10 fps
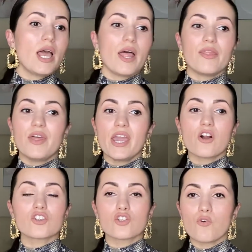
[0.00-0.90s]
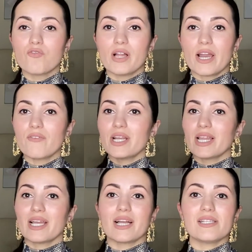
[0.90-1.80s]
they are so flattering,
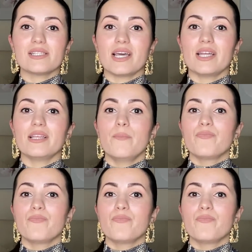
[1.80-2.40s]
like I said,